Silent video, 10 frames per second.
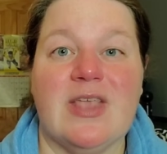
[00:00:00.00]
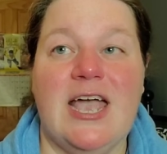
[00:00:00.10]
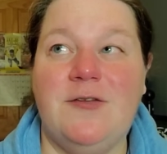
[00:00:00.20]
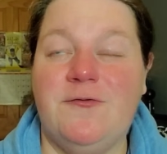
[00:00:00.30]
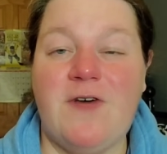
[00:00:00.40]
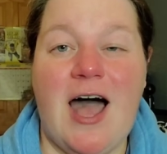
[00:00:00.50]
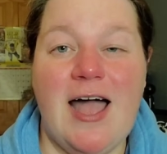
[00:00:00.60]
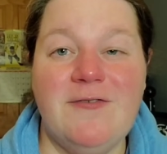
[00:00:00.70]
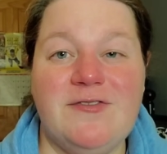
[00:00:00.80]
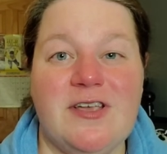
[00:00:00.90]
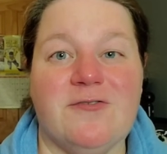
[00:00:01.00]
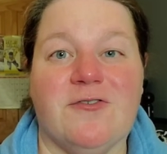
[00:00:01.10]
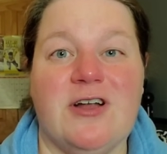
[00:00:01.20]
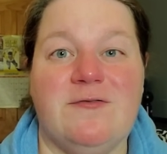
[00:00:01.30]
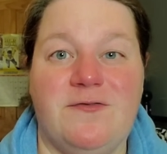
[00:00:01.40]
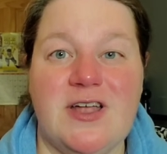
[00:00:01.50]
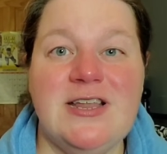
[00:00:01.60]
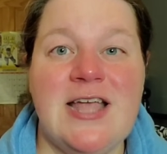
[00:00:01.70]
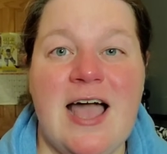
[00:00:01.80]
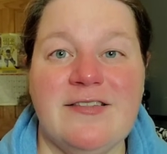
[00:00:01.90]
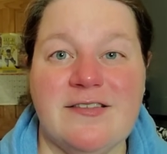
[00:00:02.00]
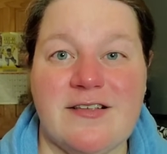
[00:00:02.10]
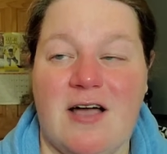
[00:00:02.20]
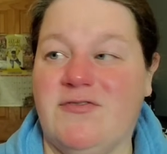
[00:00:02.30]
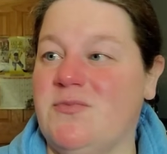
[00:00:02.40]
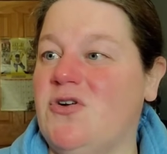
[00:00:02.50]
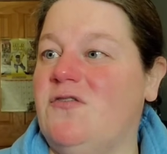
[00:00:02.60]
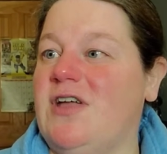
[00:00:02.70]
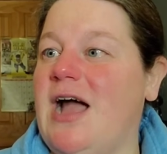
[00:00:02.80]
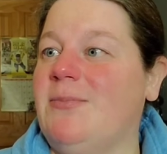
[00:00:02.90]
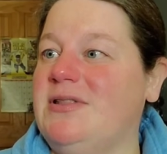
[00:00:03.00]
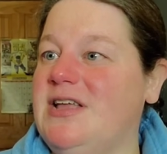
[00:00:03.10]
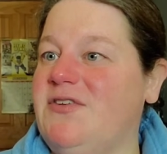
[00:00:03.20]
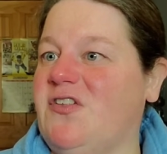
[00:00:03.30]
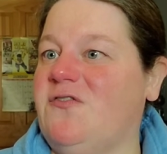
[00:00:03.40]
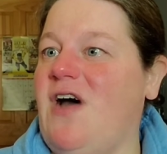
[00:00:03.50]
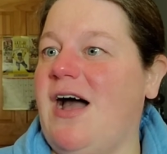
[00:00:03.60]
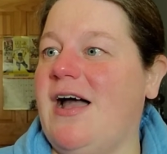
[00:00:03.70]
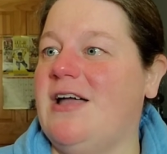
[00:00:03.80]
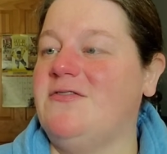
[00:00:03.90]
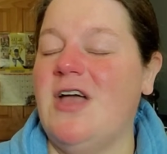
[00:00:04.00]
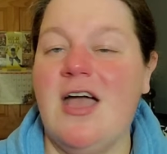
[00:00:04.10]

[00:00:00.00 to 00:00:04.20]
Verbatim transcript: in five different vignettes of the movie. I believe it's five.